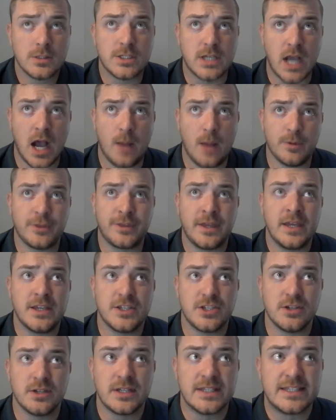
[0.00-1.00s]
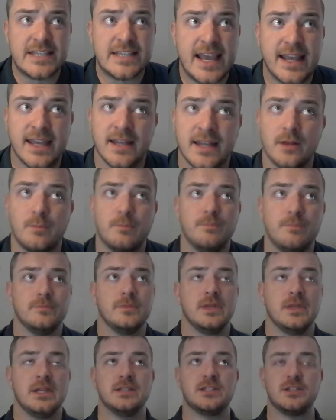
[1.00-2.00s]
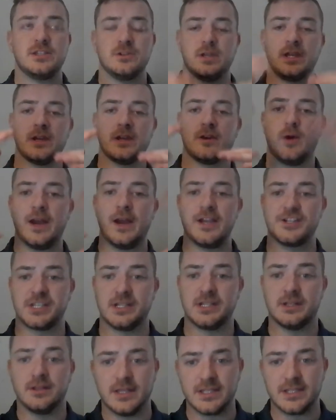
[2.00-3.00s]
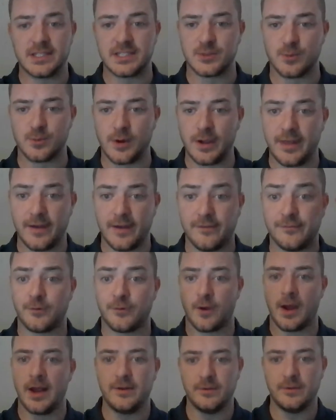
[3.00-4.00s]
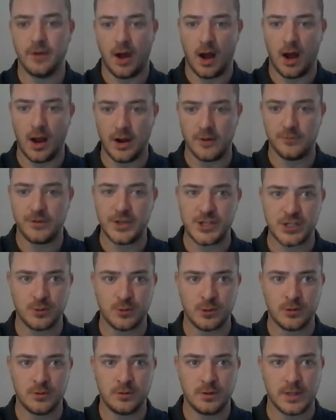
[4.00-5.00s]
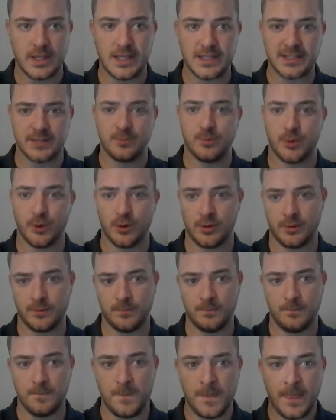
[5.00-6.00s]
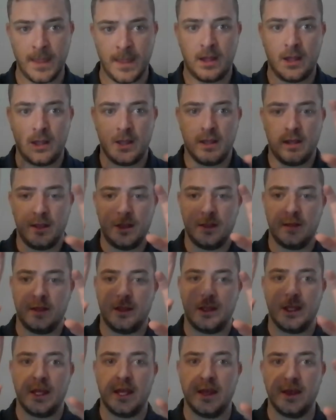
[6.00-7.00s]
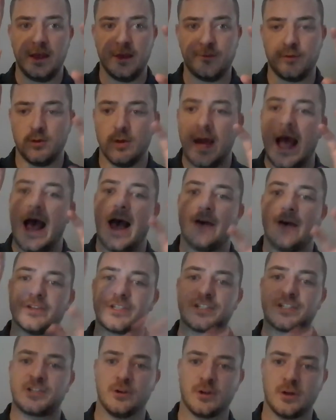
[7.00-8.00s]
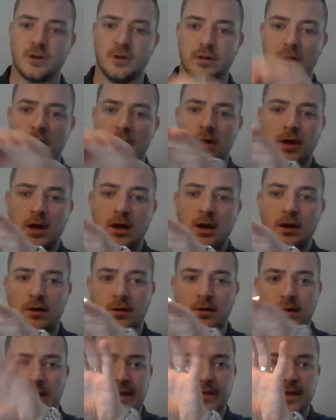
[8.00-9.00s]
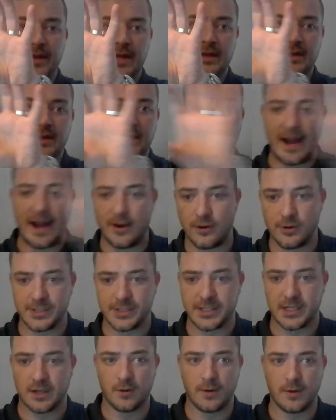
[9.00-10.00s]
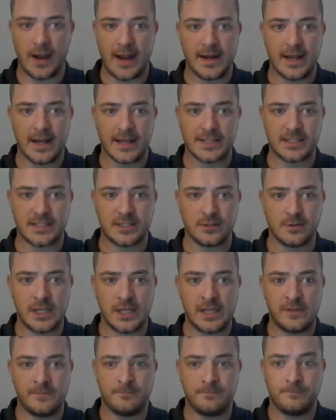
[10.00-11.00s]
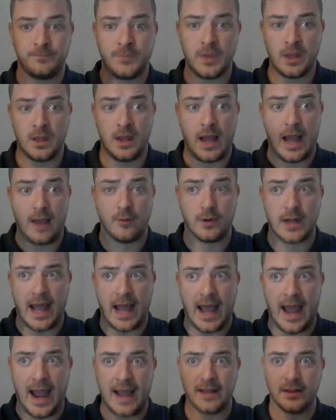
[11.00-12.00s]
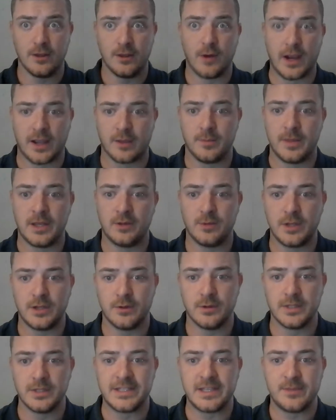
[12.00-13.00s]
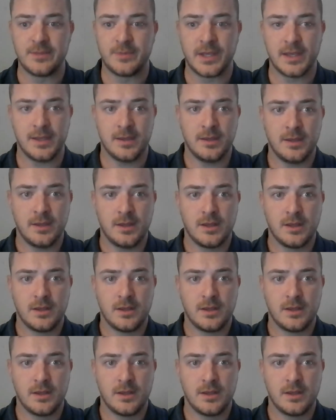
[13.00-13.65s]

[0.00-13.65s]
there's a couple of things you can take into the equation. This is where the front on visual is important. If you have a circle logo and then letters that go right next to it, I would highly recommend we do a DP